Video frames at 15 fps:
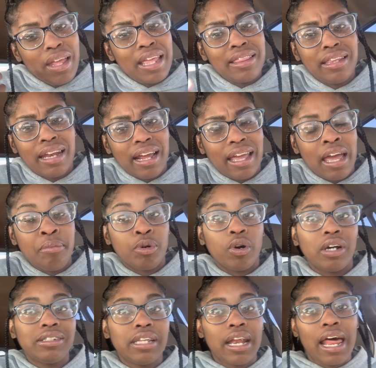that I came
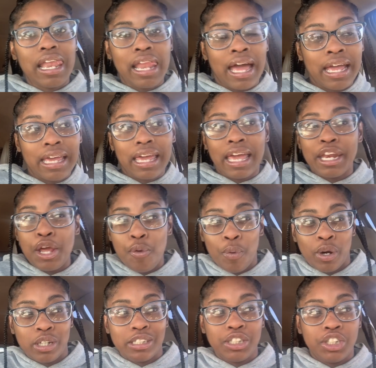across that I like and it
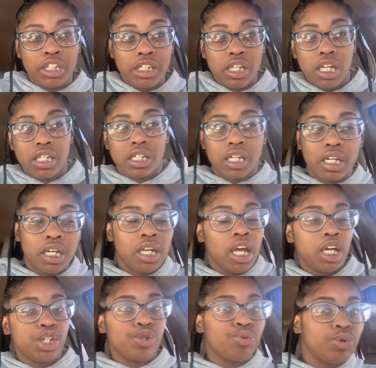works just as good
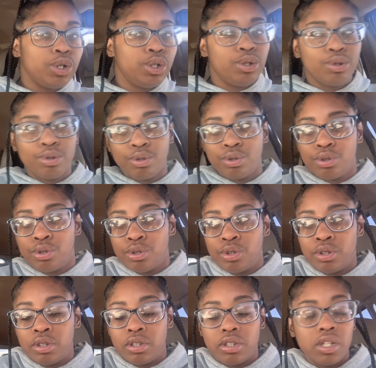as
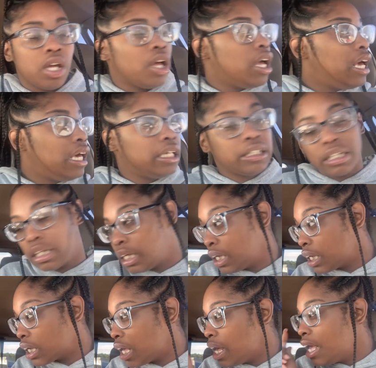Reynolds. It's
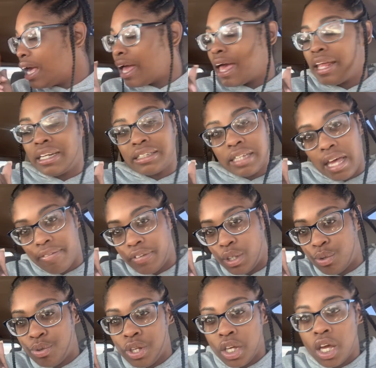thick and it's heavy
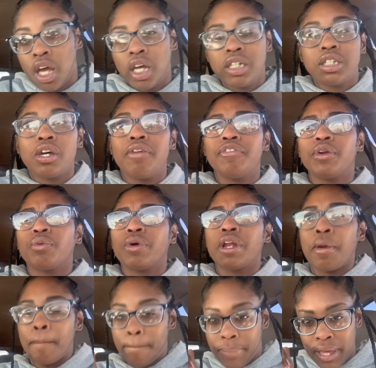duty. So I'm finna run
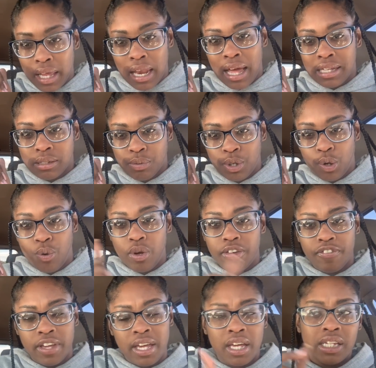in big lots real quick
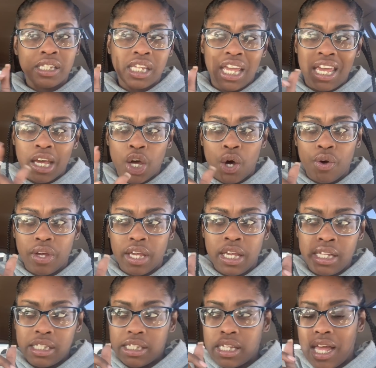fast and go get